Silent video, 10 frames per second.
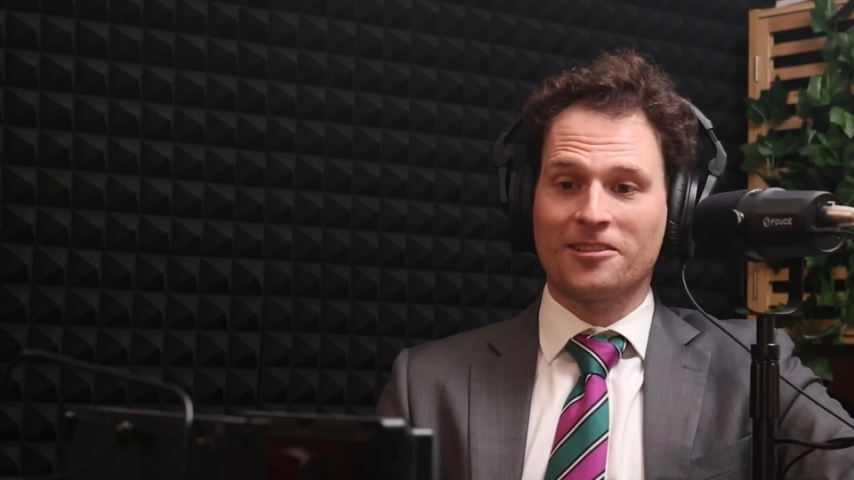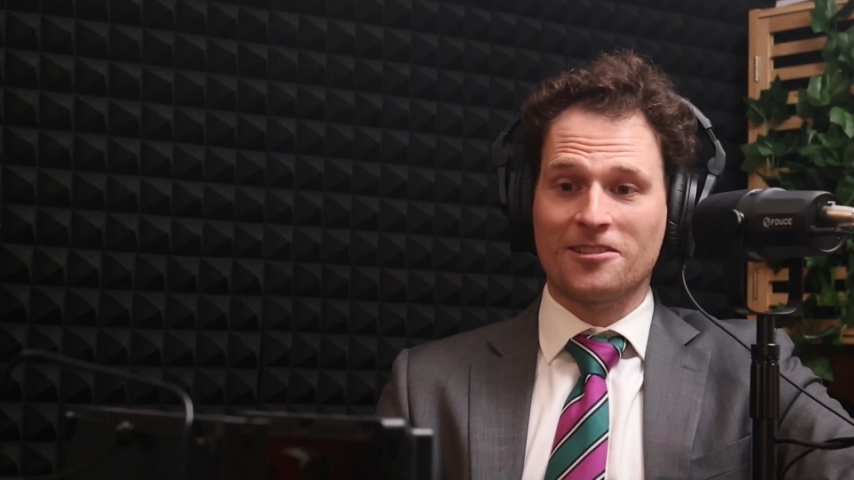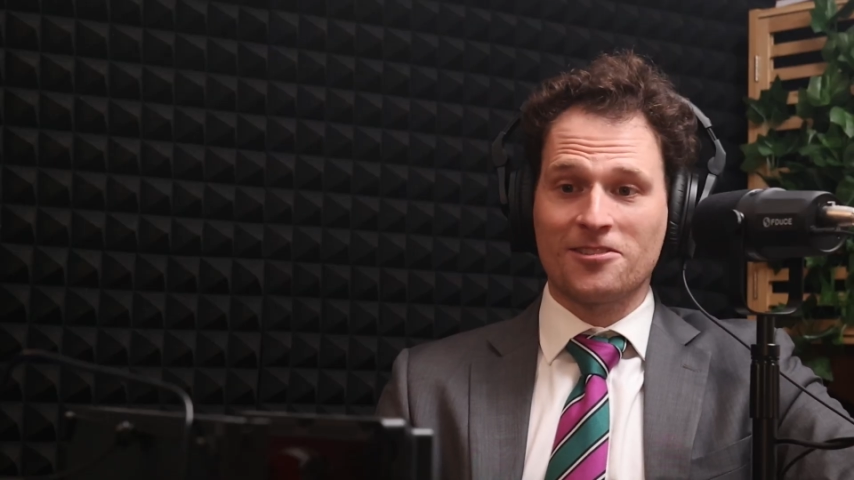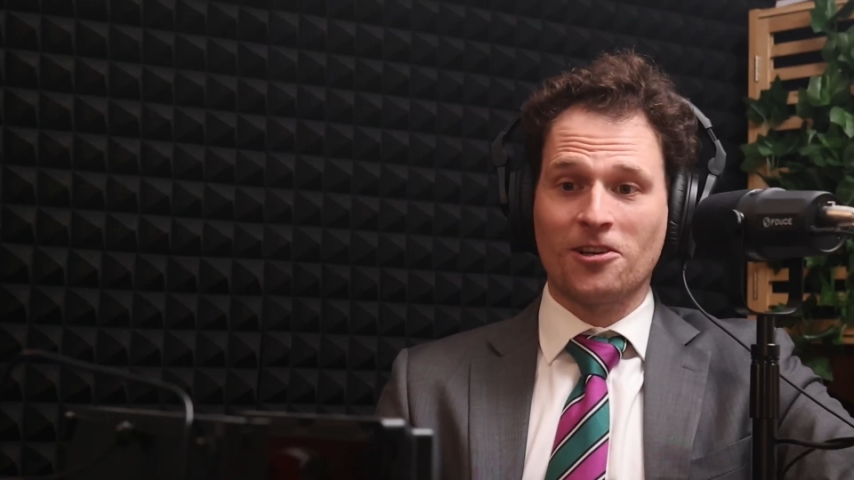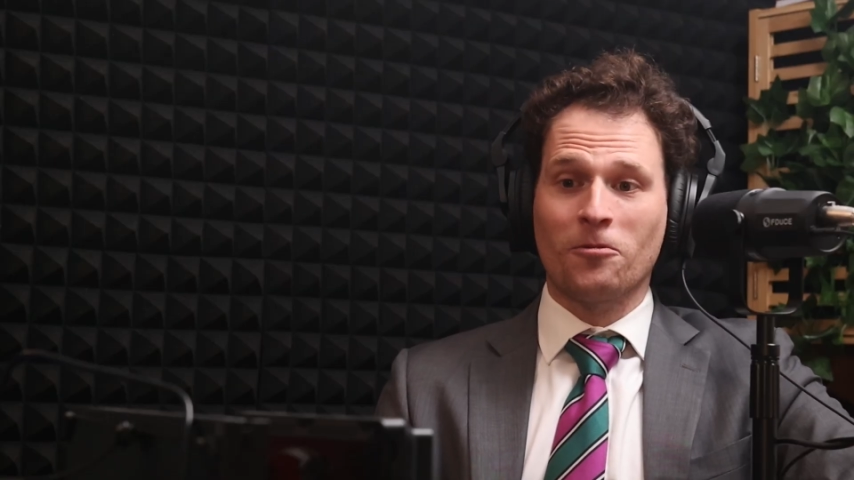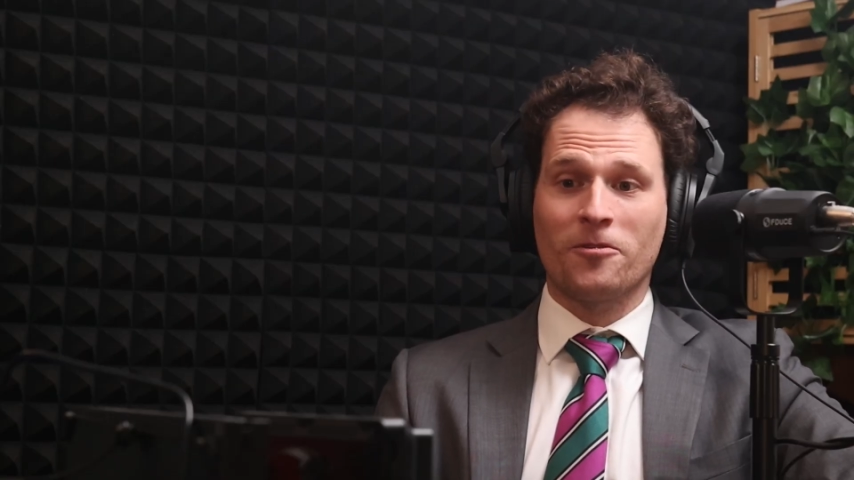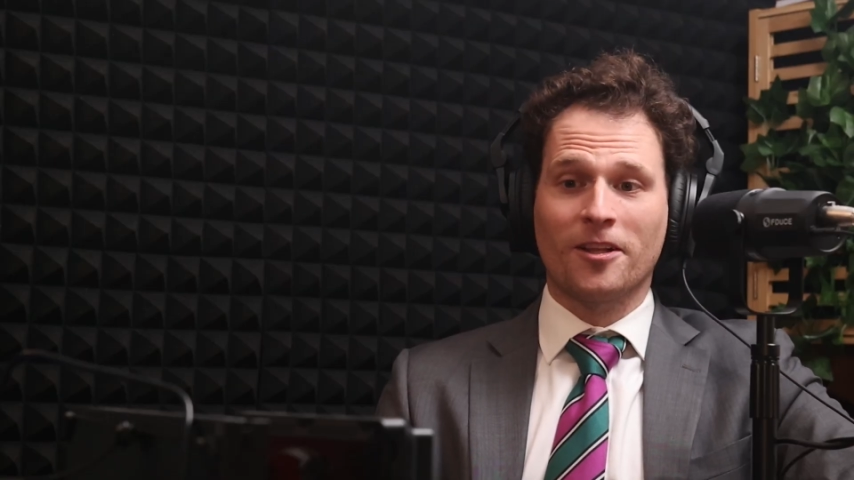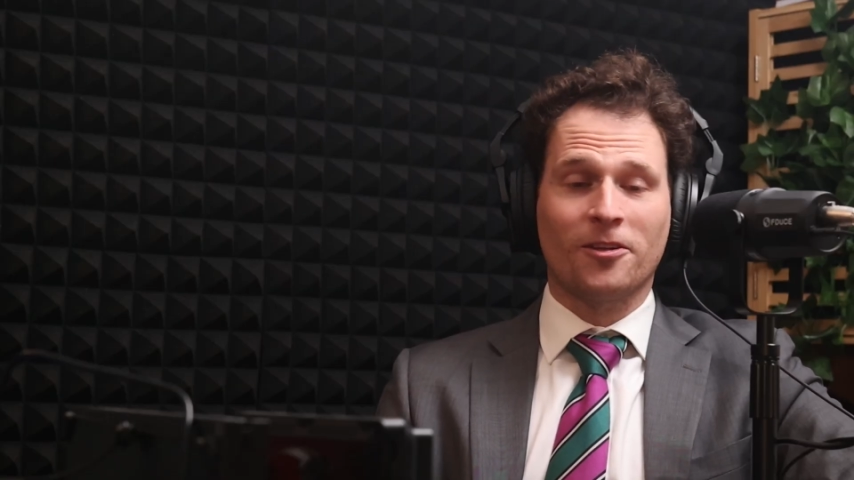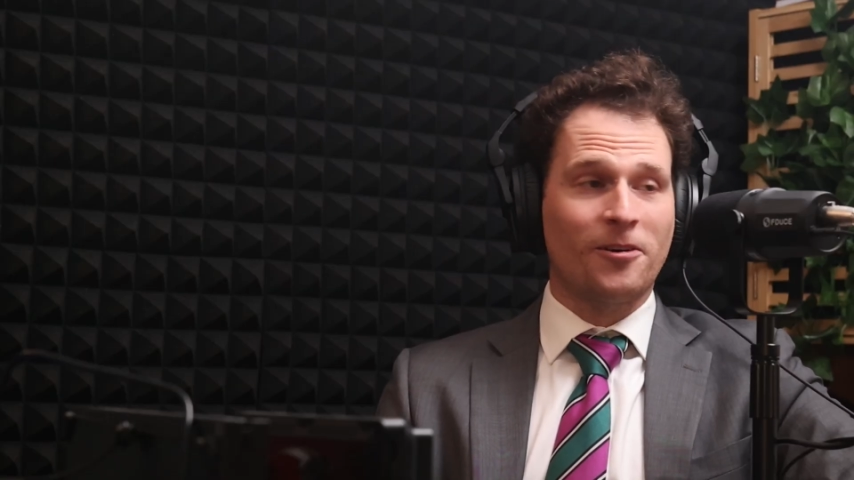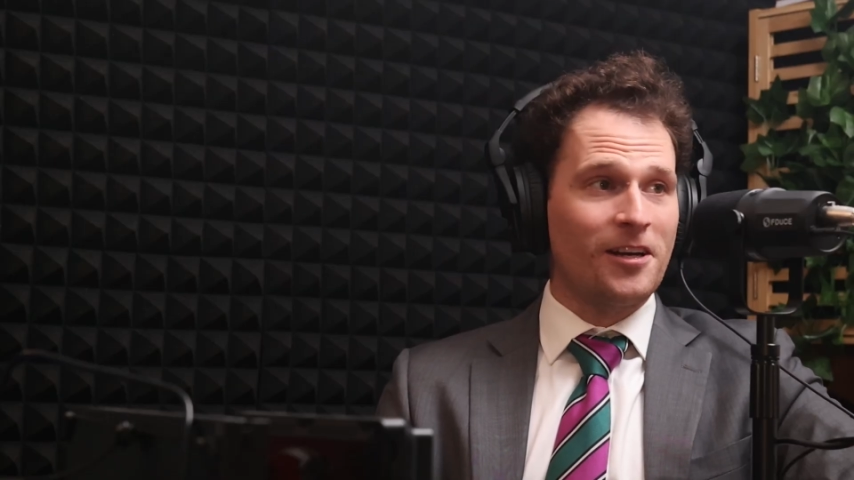consult with
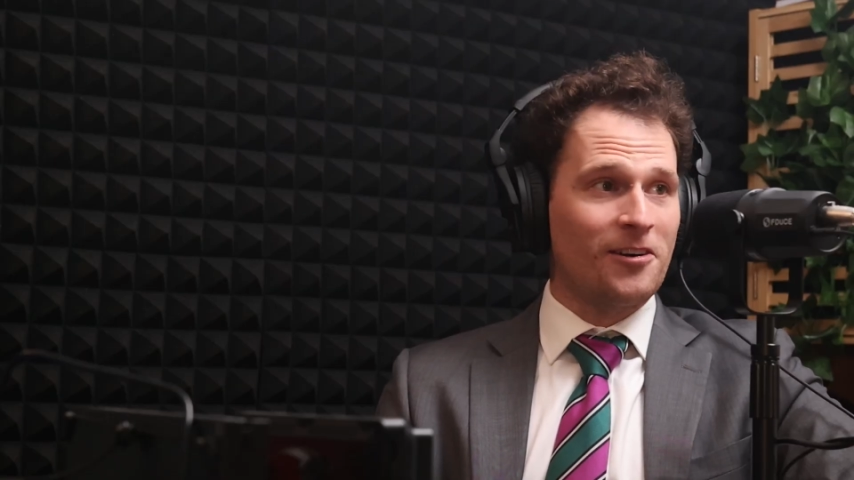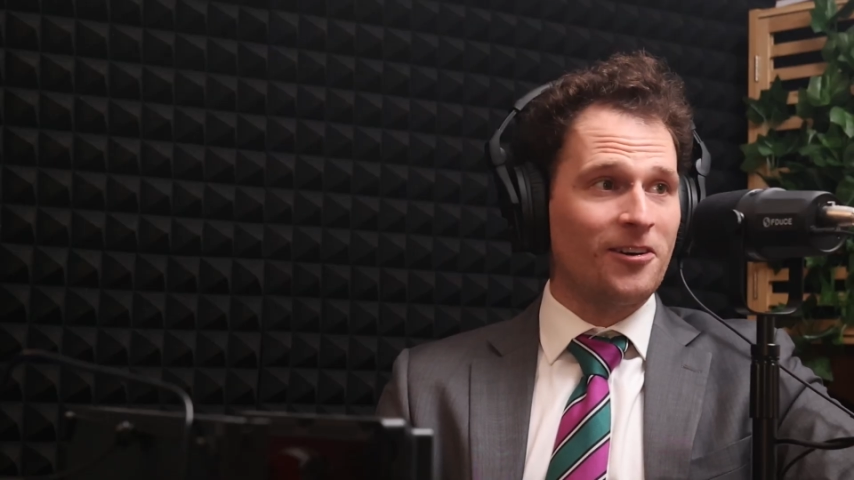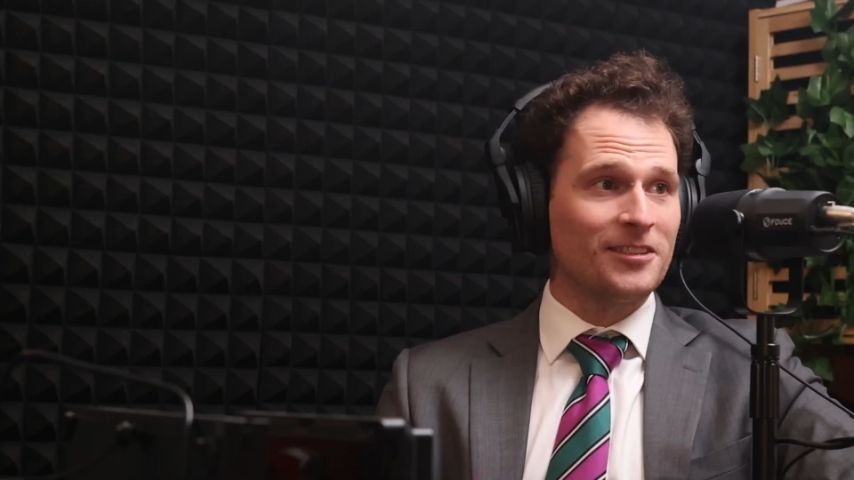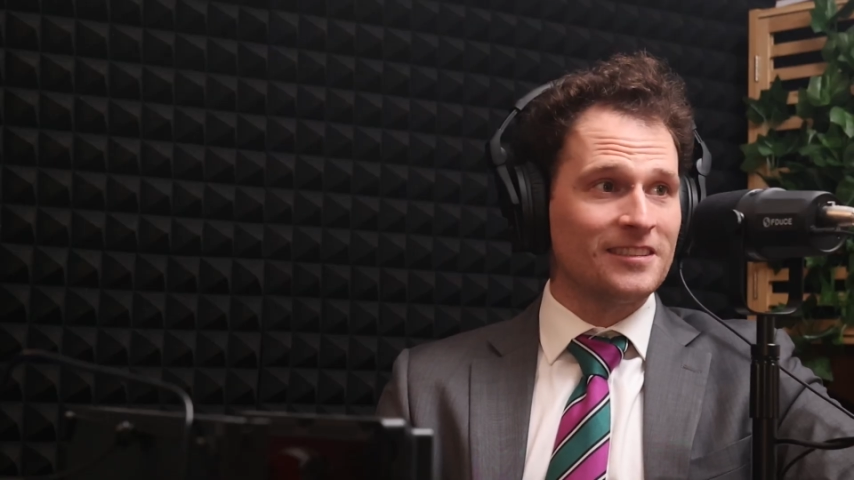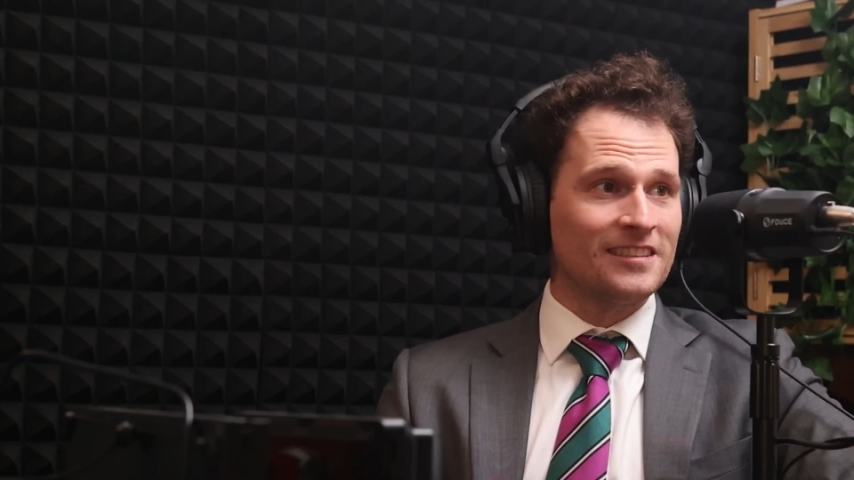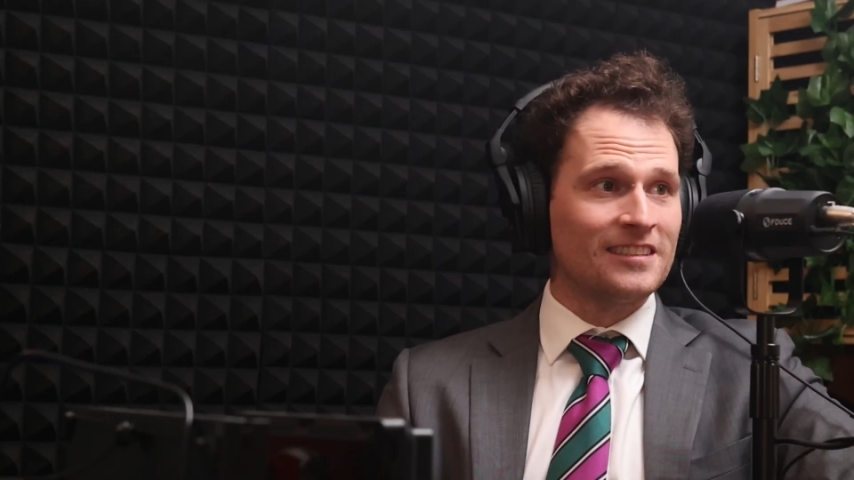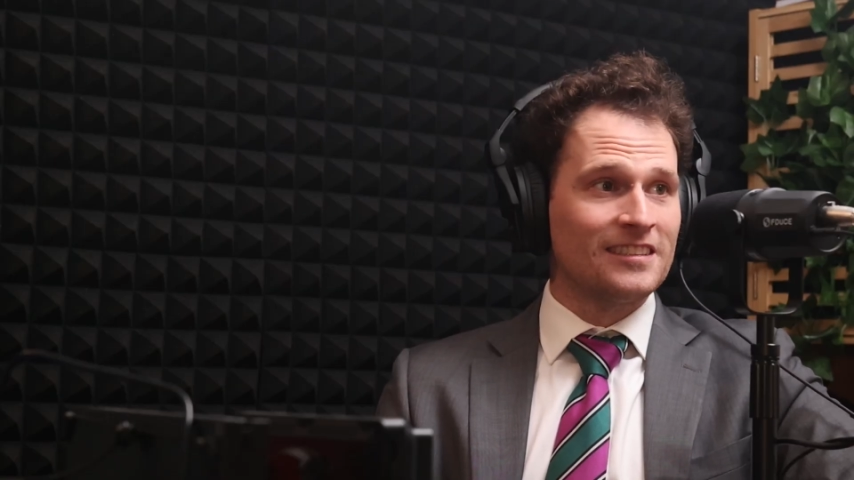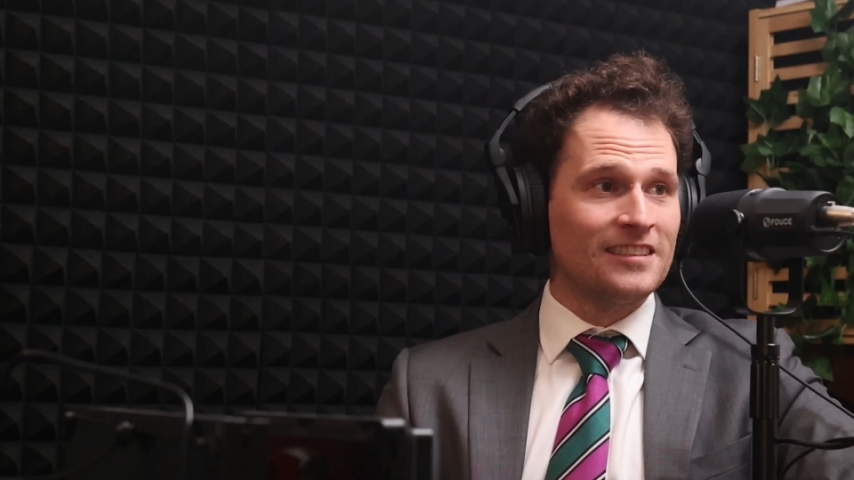a lawyer on